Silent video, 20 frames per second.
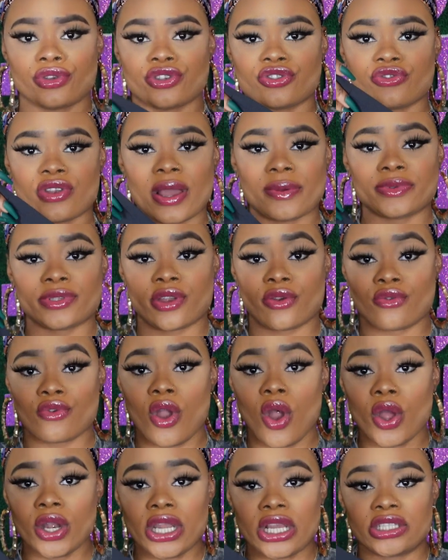straps
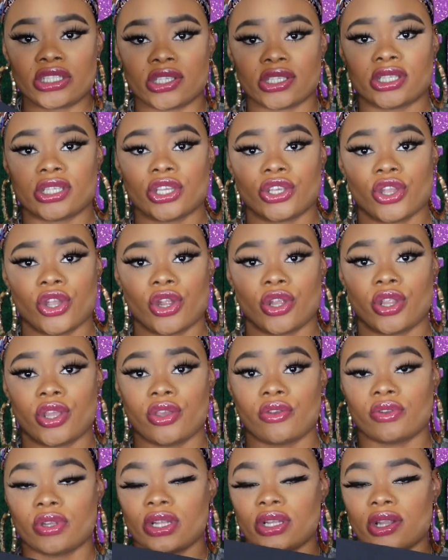around it to secure the
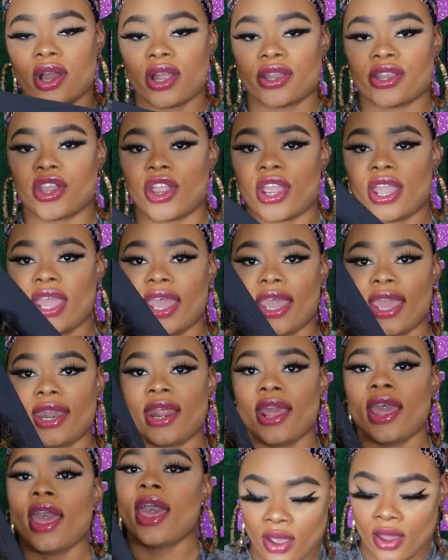unit on your
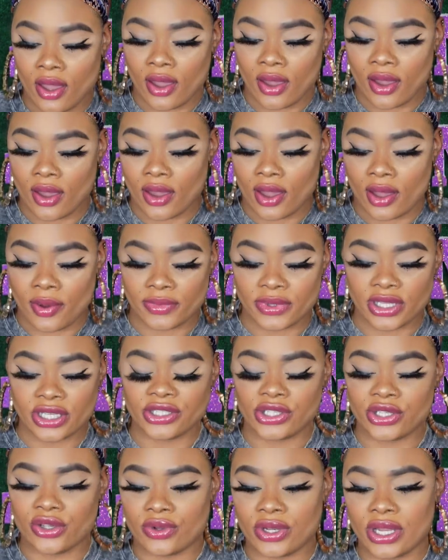head.
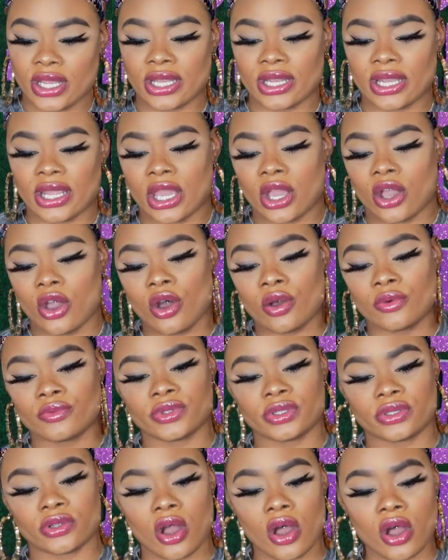This unit, it
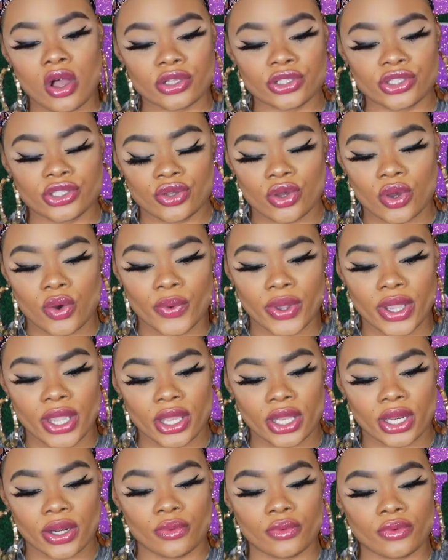comes also
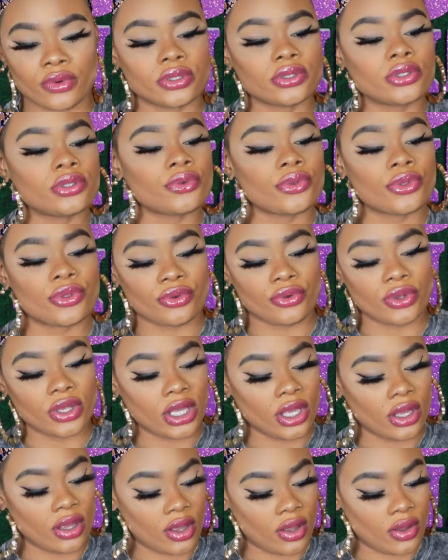with 1, 2,
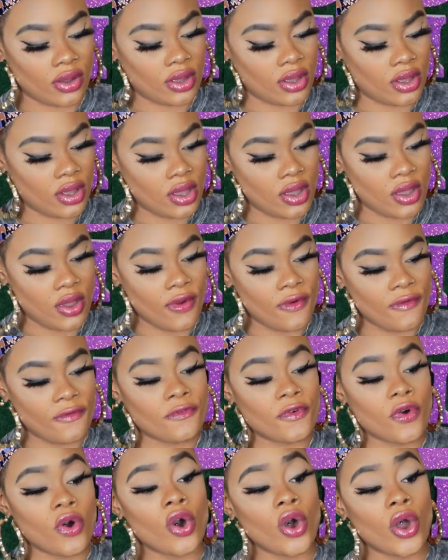3,
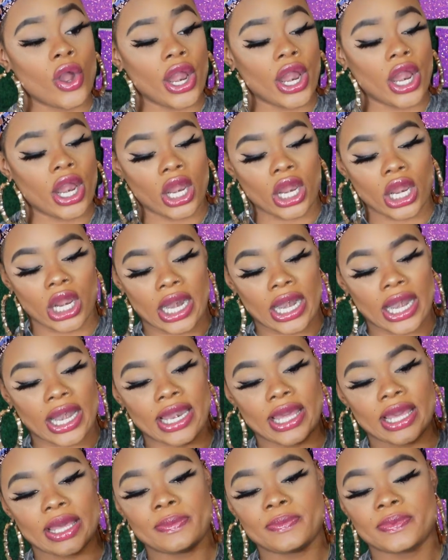4
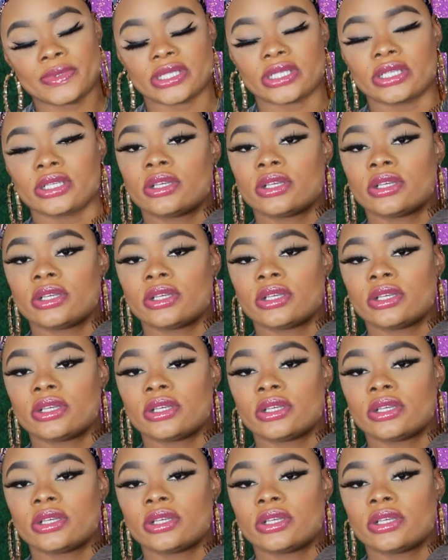clips